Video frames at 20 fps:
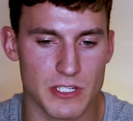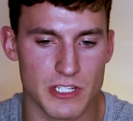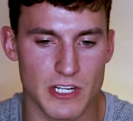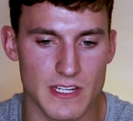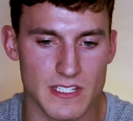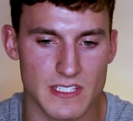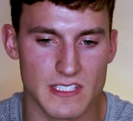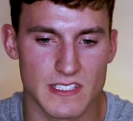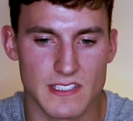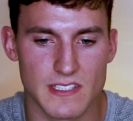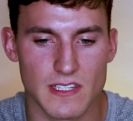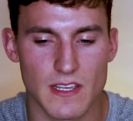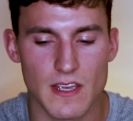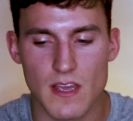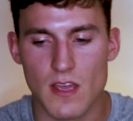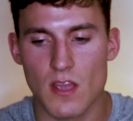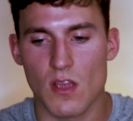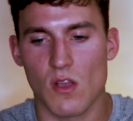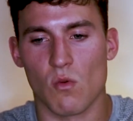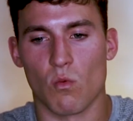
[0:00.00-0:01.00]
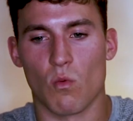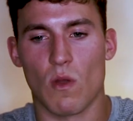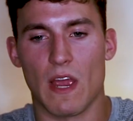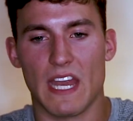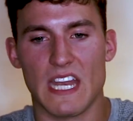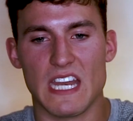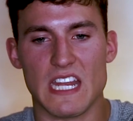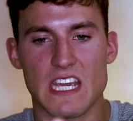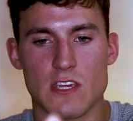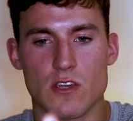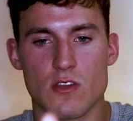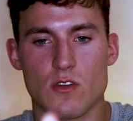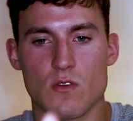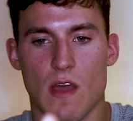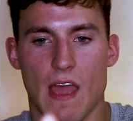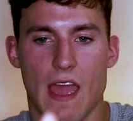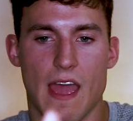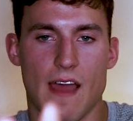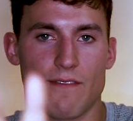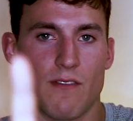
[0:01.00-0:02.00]
adjusts when you
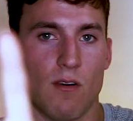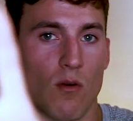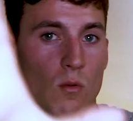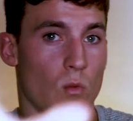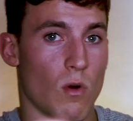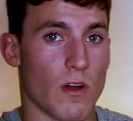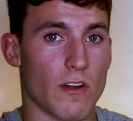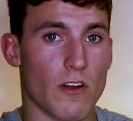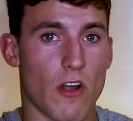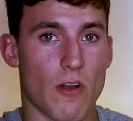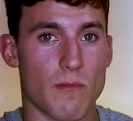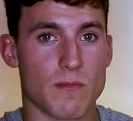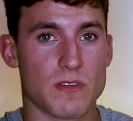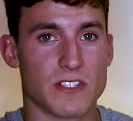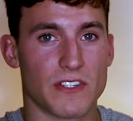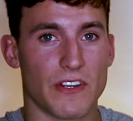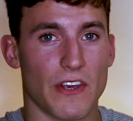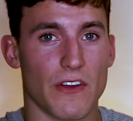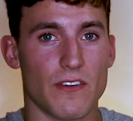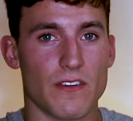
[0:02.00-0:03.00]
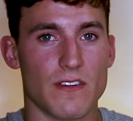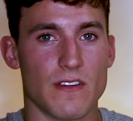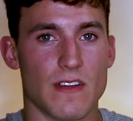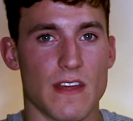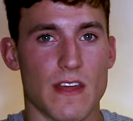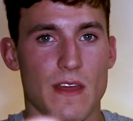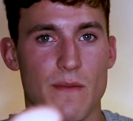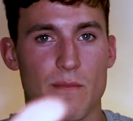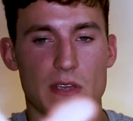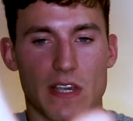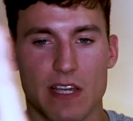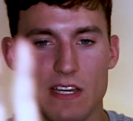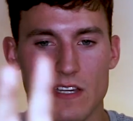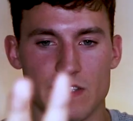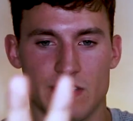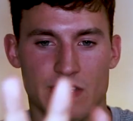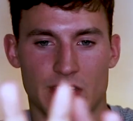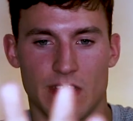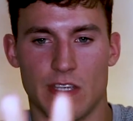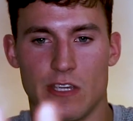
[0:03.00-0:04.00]
have a one arm skill,
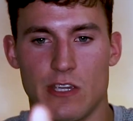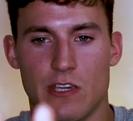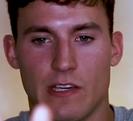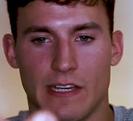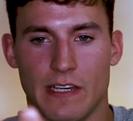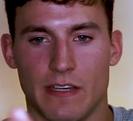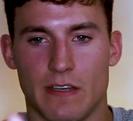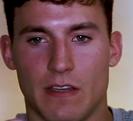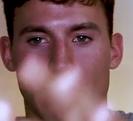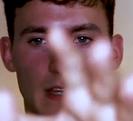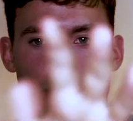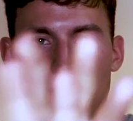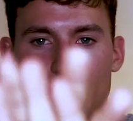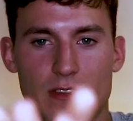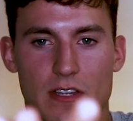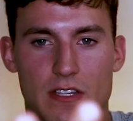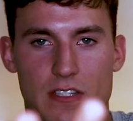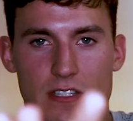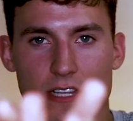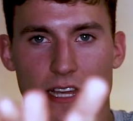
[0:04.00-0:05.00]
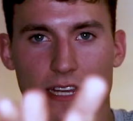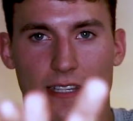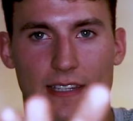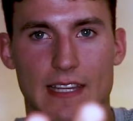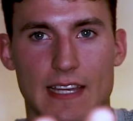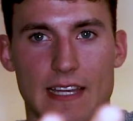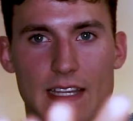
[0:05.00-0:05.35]
because you can, if it's like